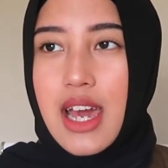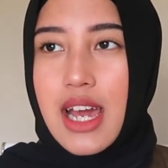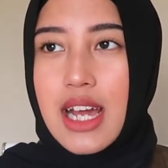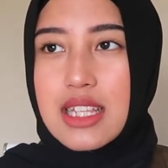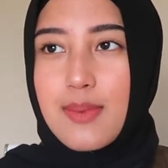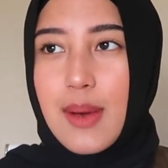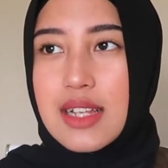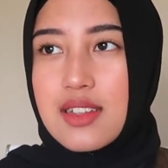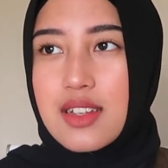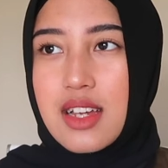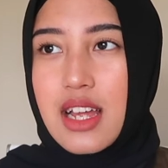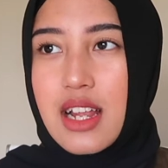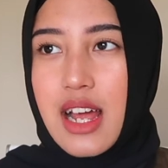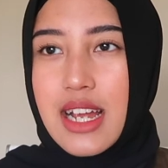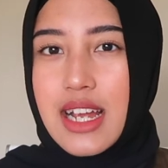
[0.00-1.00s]
It's
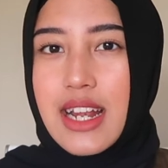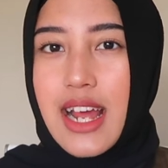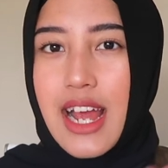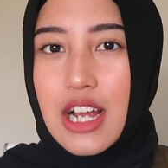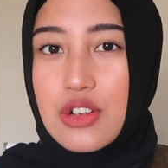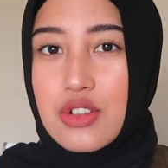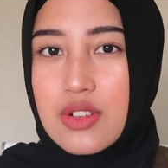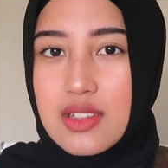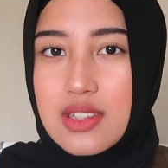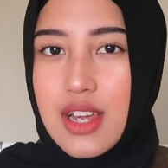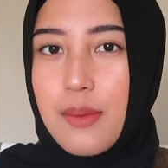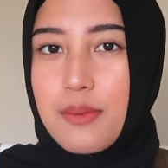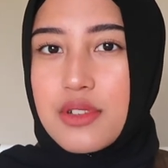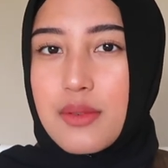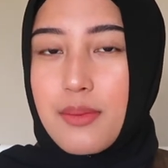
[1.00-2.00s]
basically like an extra
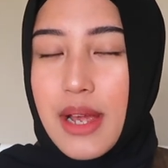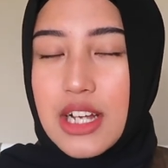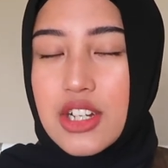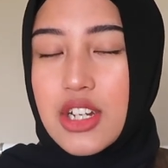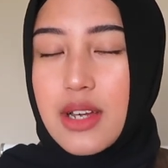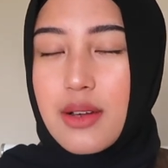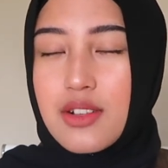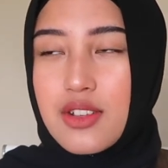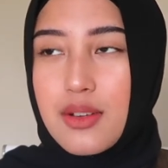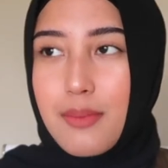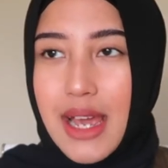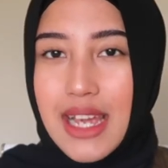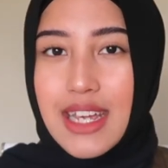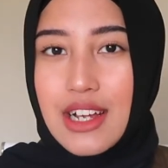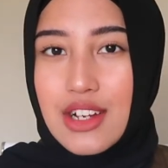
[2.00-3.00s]
step to
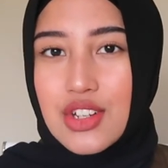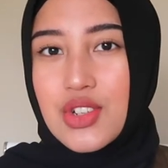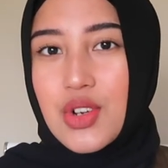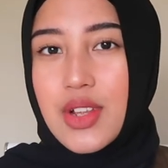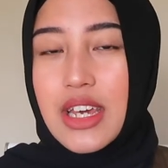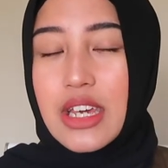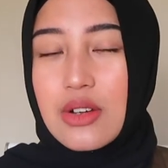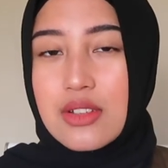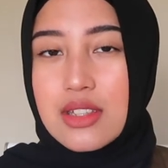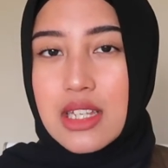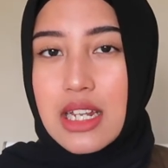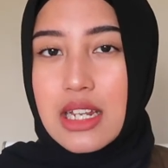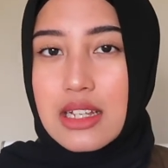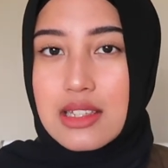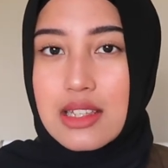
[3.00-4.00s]
making sure that your
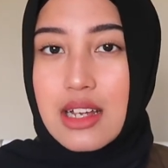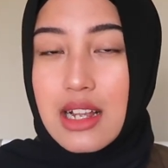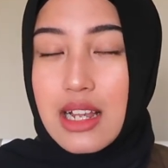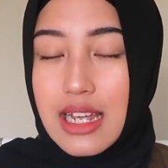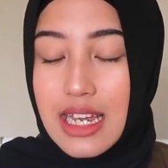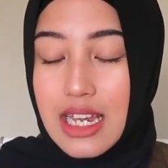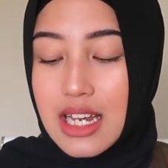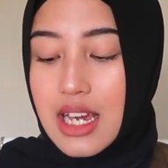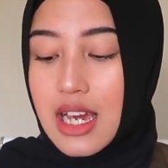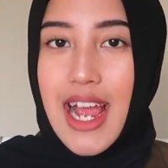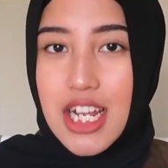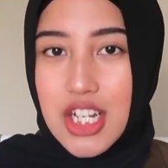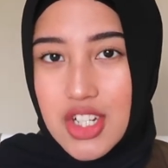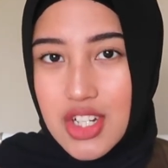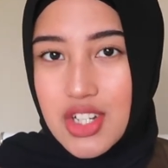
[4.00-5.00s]
skin is clean.
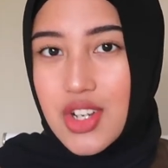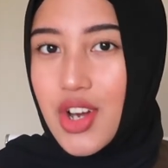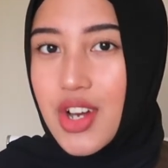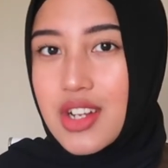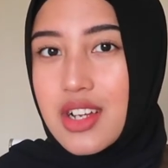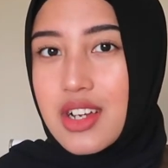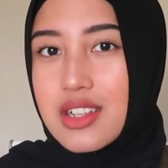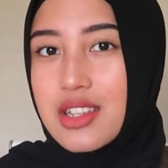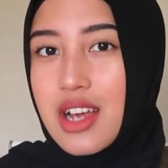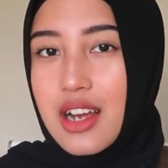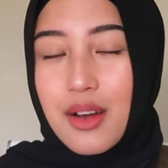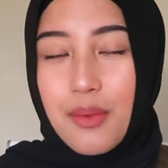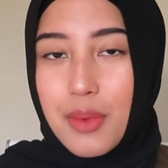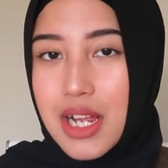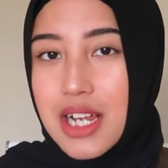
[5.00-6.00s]
Asian toners are
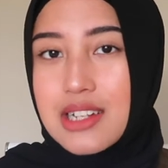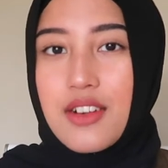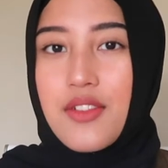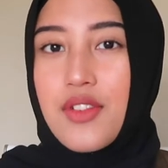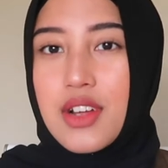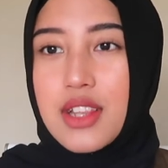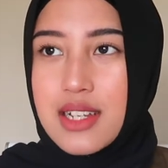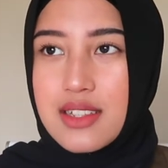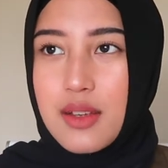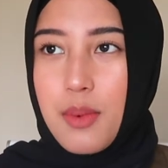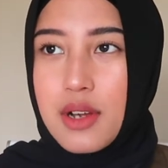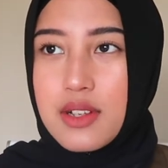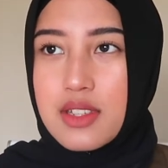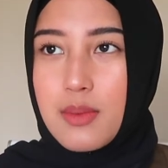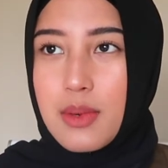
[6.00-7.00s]
completely different. They're
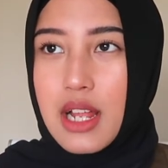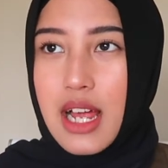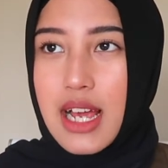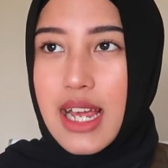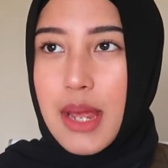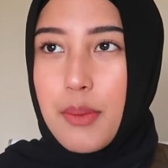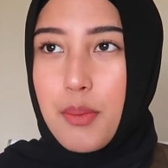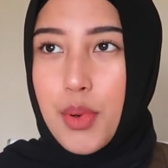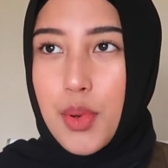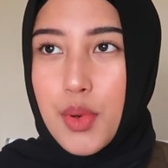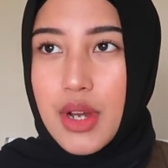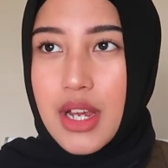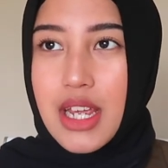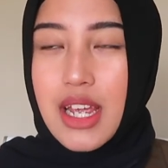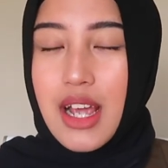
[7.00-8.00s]
supposed to be like a
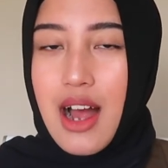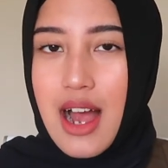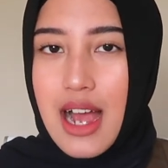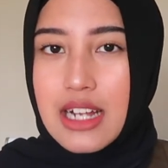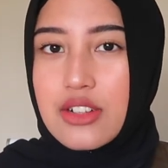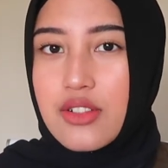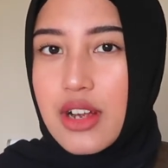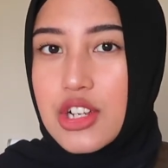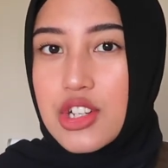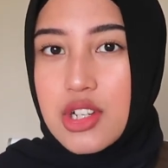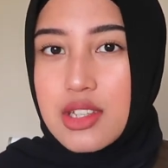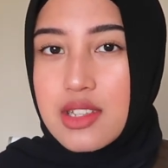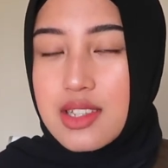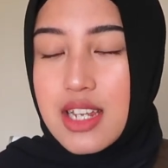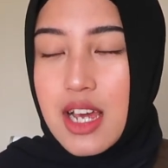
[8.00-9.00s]

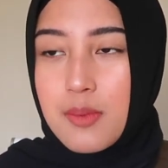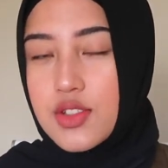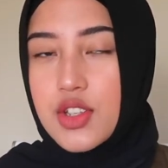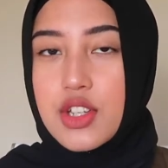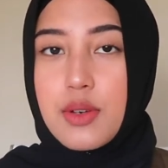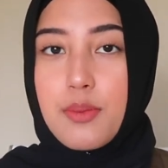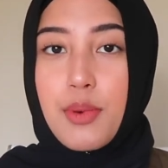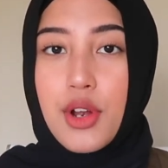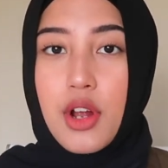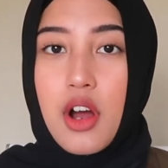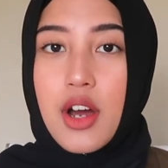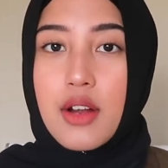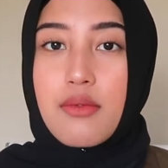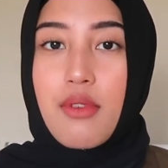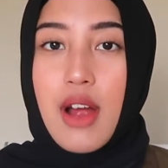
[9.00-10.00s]
pre-hydration step, so you put it
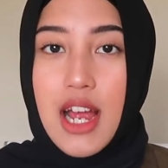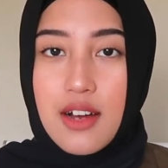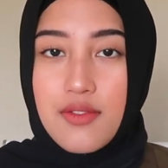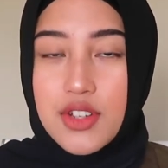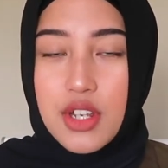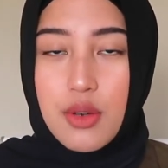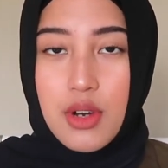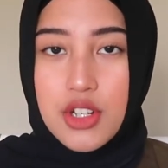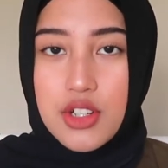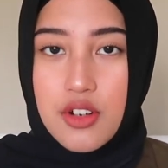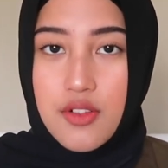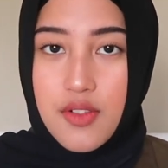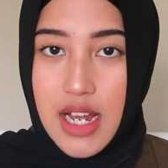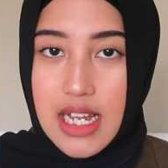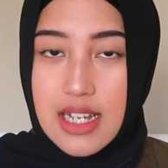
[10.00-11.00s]
on right after you wash
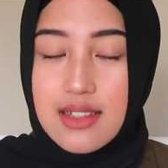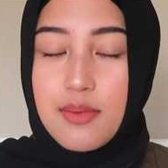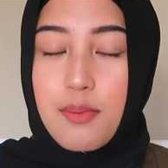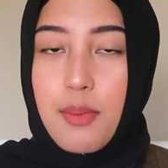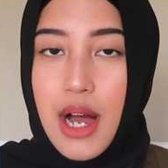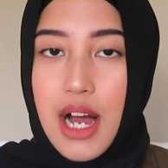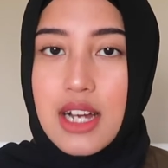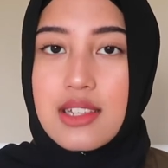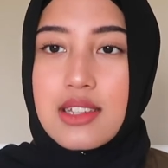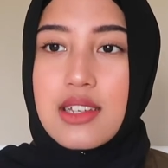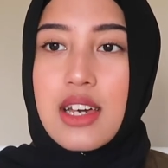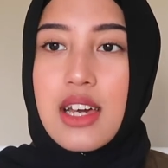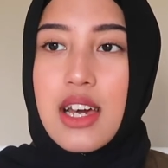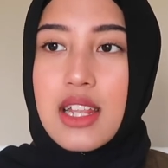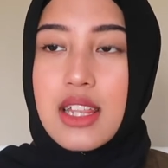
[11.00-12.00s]
your face, but
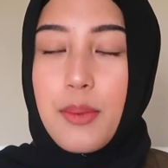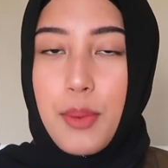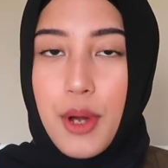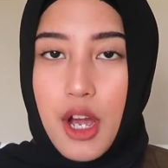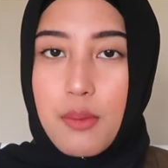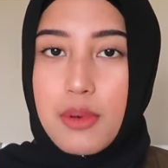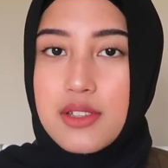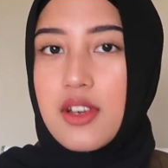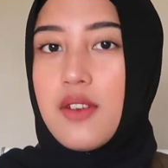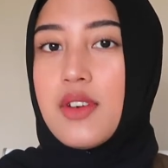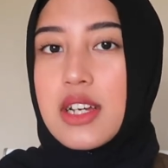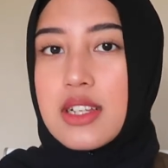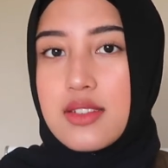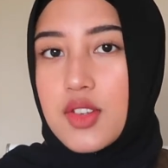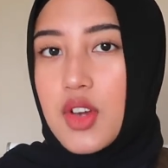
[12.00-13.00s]
the purpose of
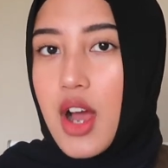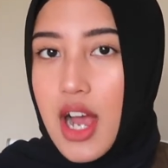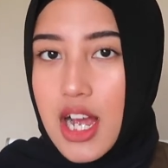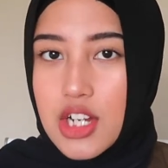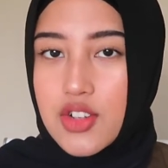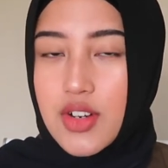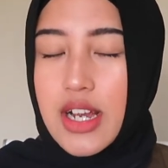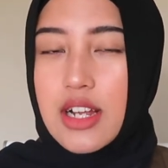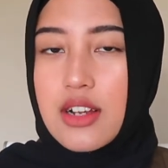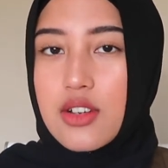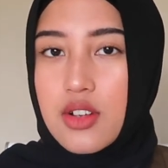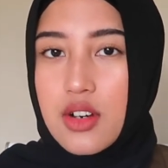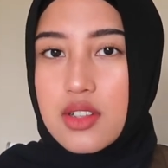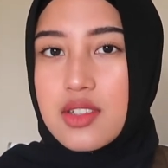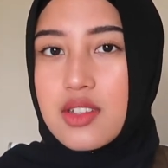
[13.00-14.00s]
it is to hydrate,
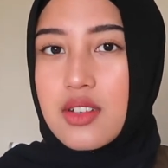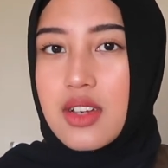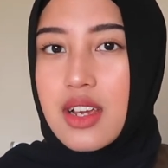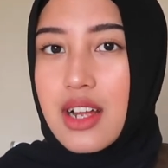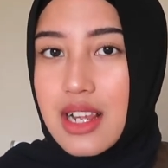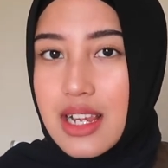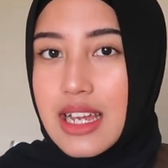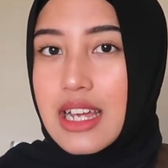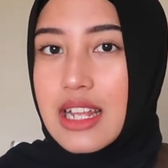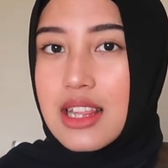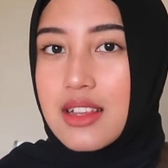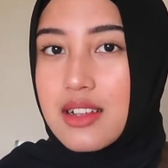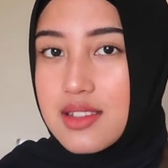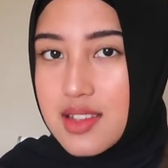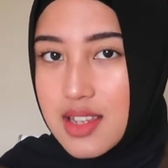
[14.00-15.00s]
not to
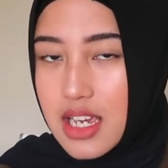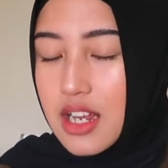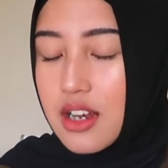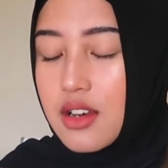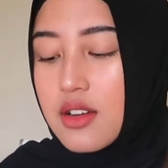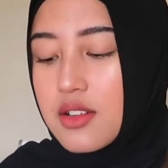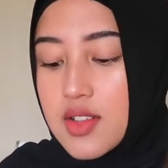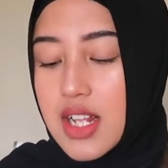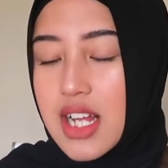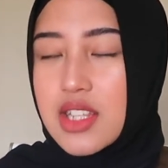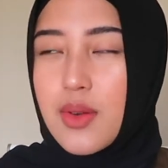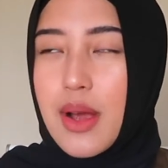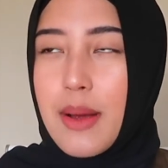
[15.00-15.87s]
clean the skin. So that's